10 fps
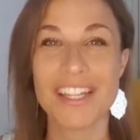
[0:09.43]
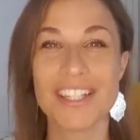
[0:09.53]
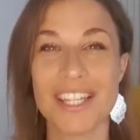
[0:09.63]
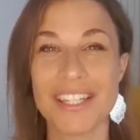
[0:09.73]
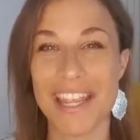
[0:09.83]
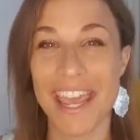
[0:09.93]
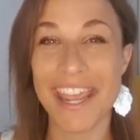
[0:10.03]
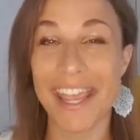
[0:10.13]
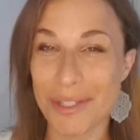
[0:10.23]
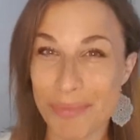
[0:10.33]

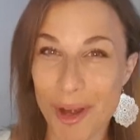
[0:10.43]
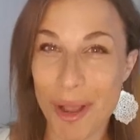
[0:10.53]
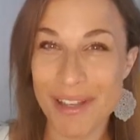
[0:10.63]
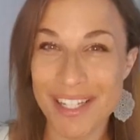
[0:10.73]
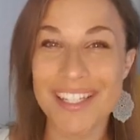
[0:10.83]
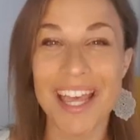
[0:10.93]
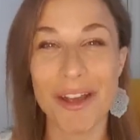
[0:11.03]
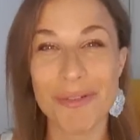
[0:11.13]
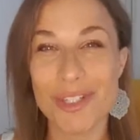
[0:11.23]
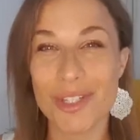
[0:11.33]
Today, as promised, I
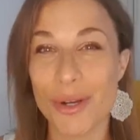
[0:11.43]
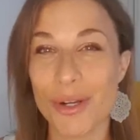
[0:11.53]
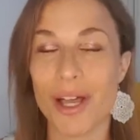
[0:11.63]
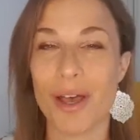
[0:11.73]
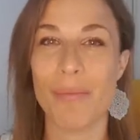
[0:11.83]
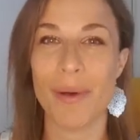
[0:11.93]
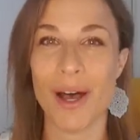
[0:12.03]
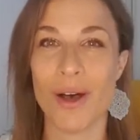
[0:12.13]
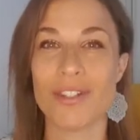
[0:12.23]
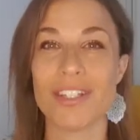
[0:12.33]
will talk
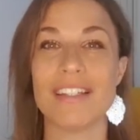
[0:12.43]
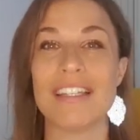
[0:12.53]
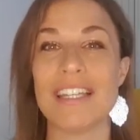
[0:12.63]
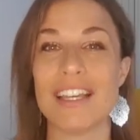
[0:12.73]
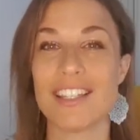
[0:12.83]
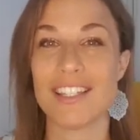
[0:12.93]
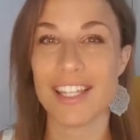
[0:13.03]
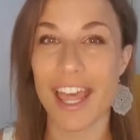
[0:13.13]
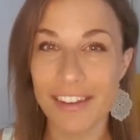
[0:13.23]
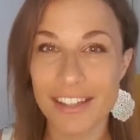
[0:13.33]
about the
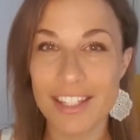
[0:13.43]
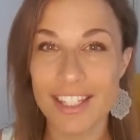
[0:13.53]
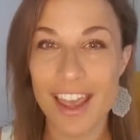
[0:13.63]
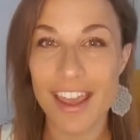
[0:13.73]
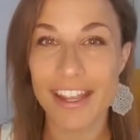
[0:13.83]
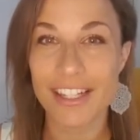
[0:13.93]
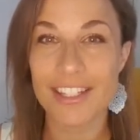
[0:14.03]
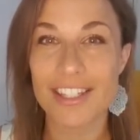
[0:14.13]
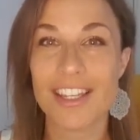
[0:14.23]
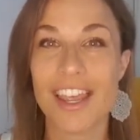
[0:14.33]
ascendant
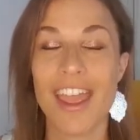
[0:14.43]
signs,